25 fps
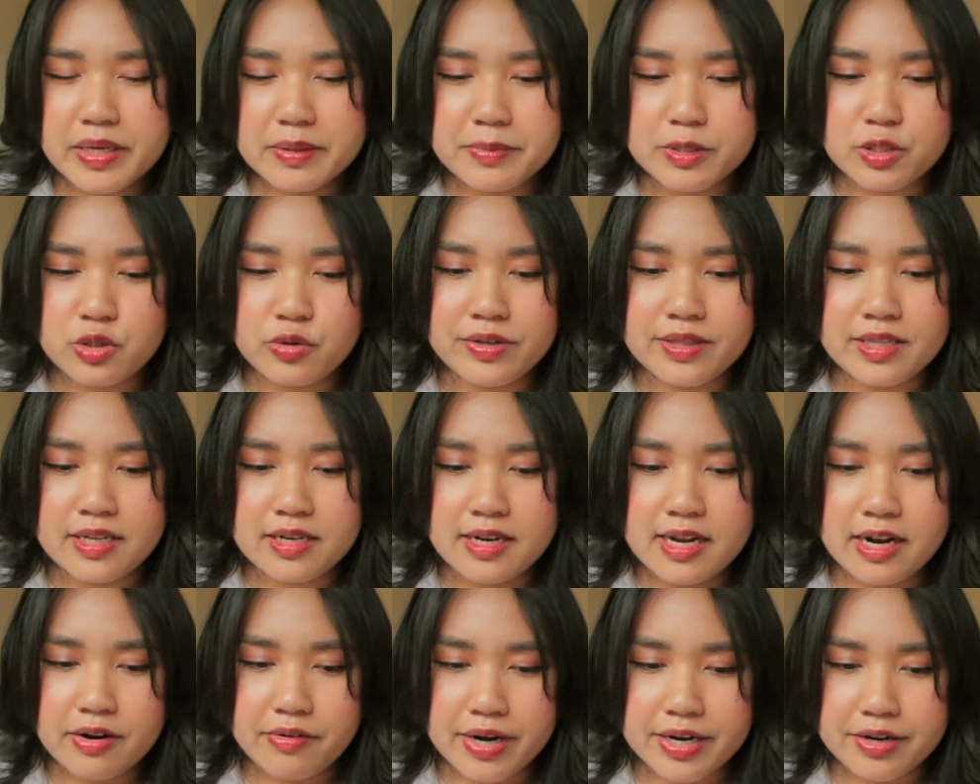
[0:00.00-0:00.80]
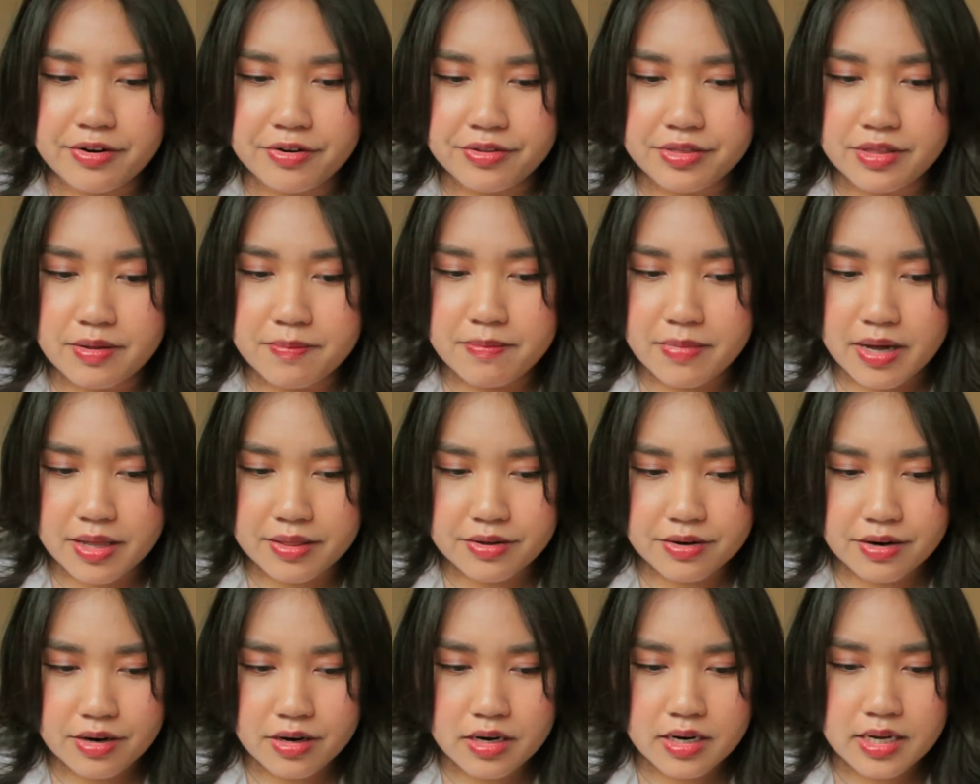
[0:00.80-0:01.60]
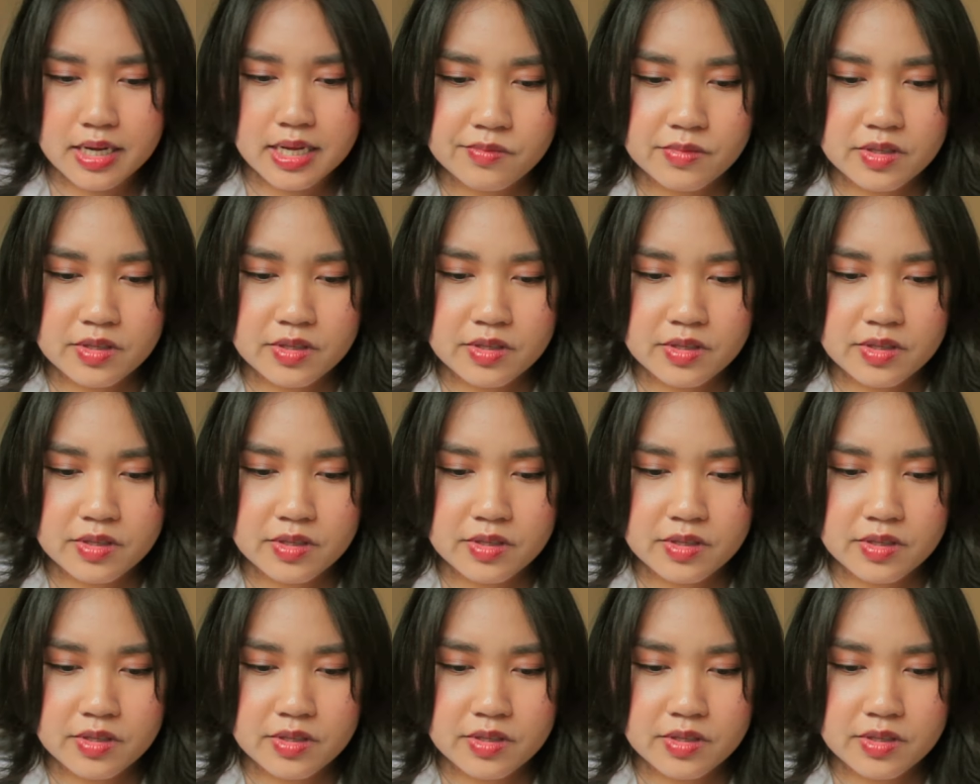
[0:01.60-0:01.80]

between the narrator and the mother.